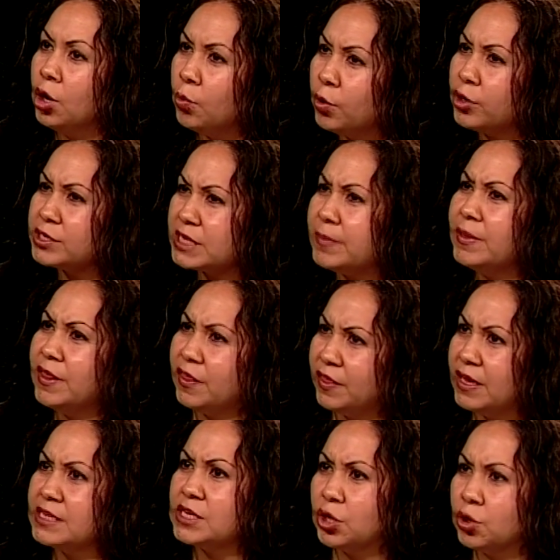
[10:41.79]
What are some of the
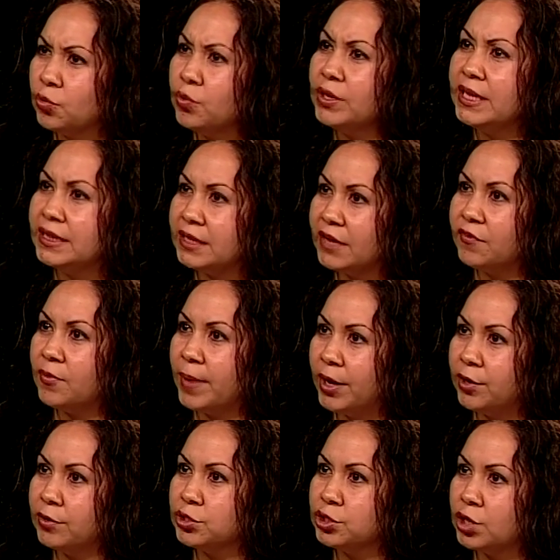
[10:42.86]
things that you really love about
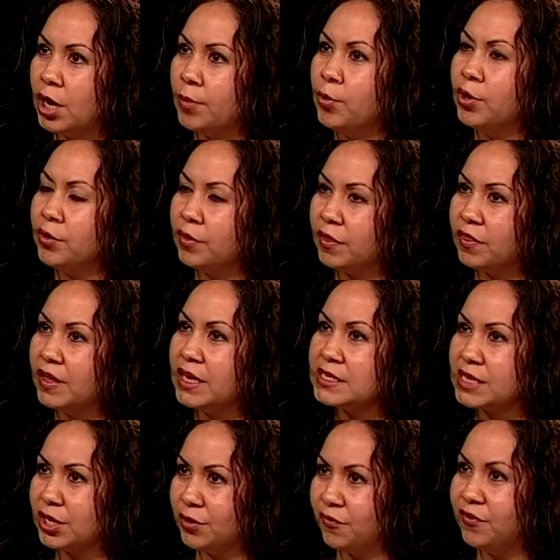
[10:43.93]
your job? What are the things
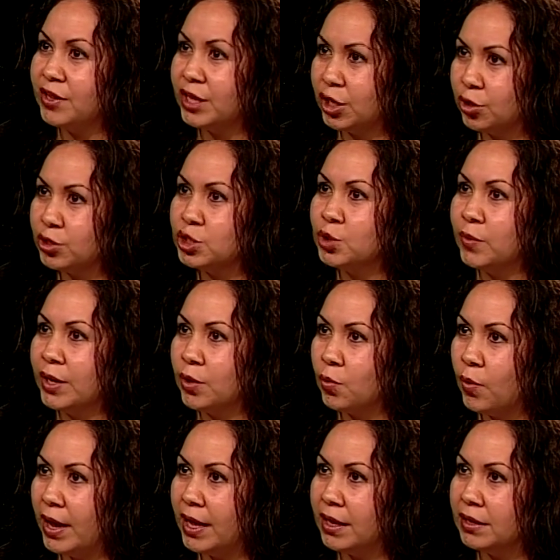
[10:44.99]
that you feel that you're doing
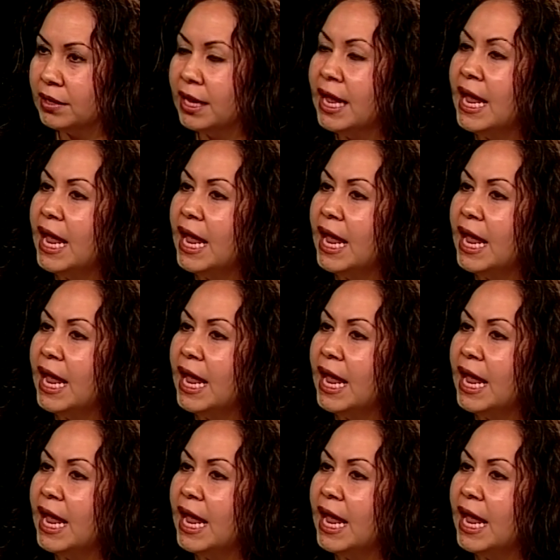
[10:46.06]
well?